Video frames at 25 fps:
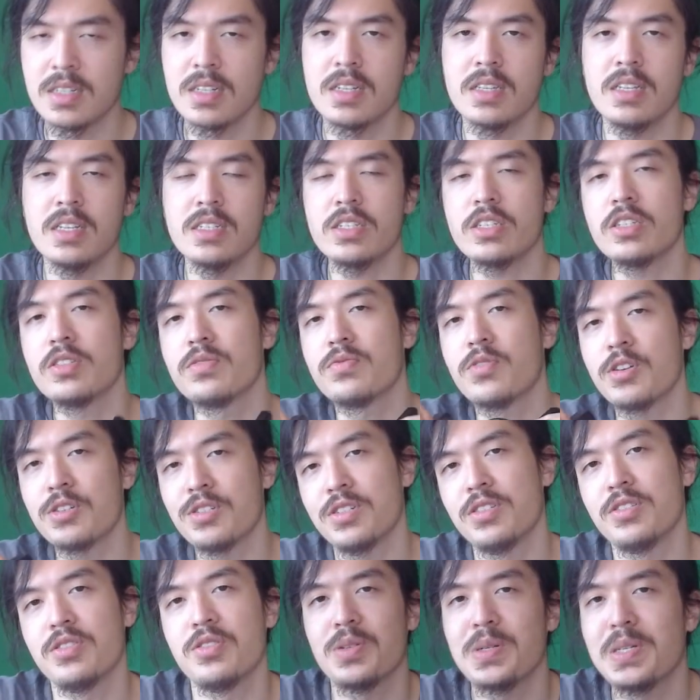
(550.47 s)
This is
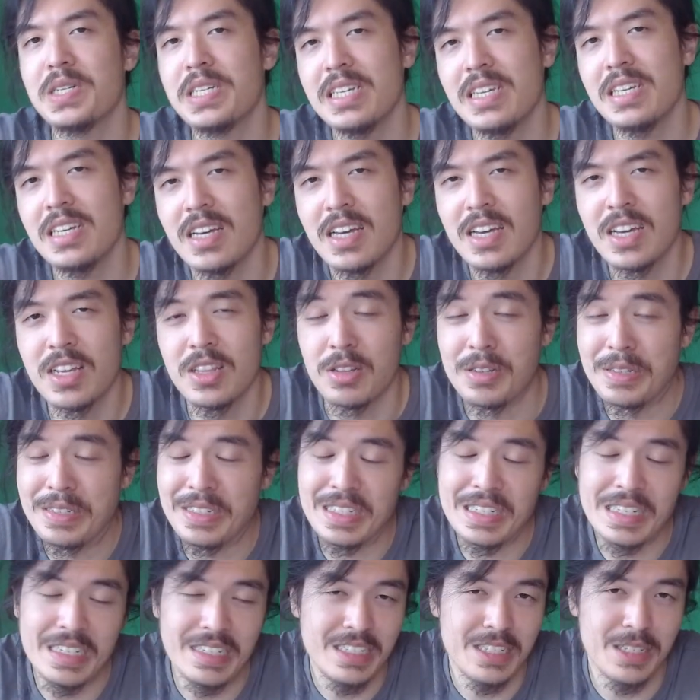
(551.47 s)
version 3. There's
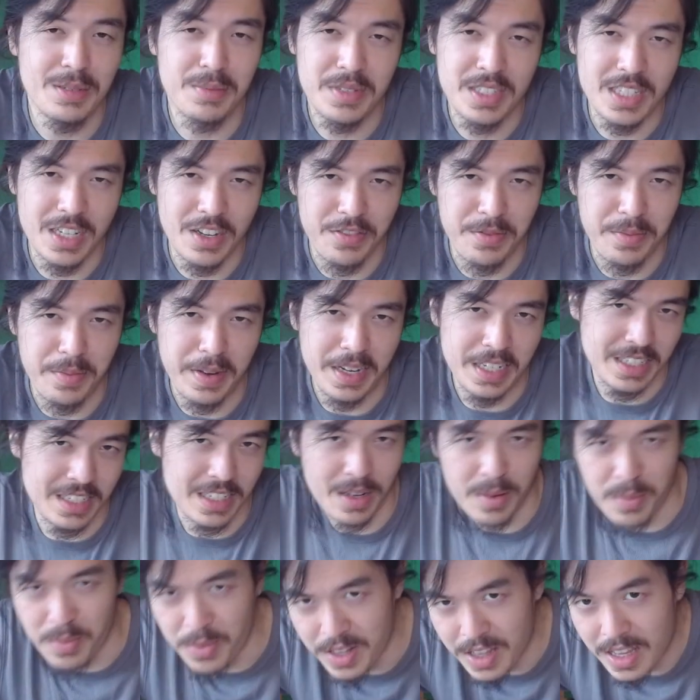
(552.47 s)
still some stuff messed
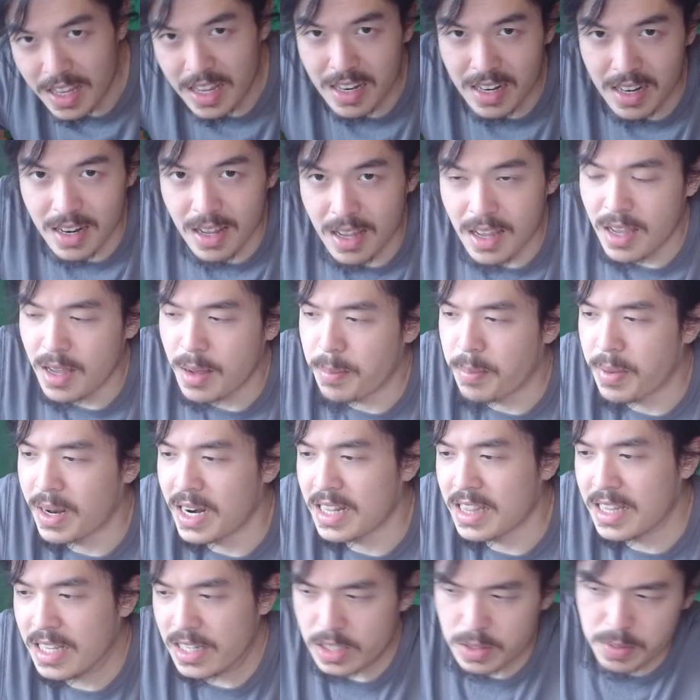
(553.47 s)
up with it, but at
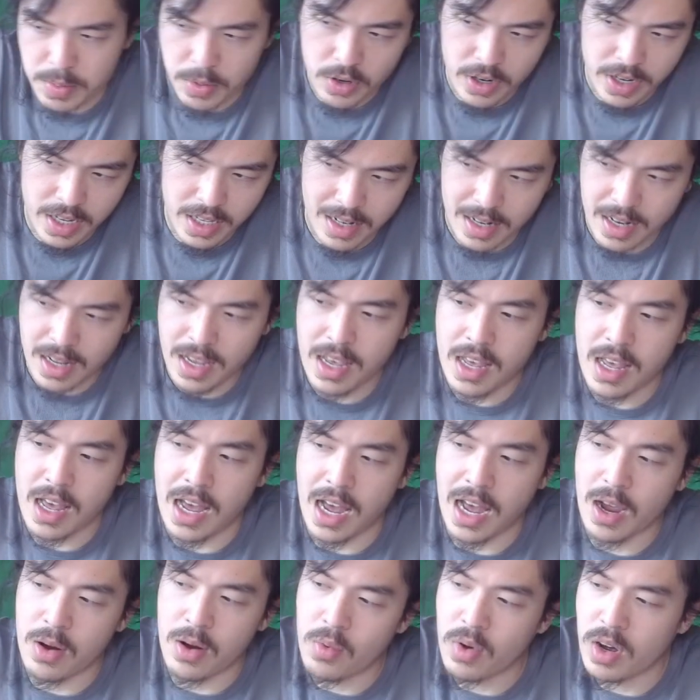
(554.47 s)
this point,
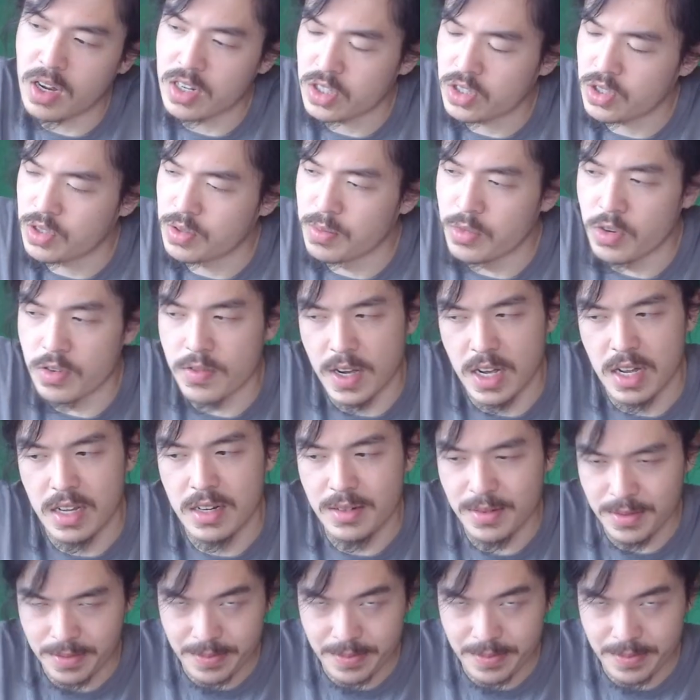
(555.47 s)
I want to move on.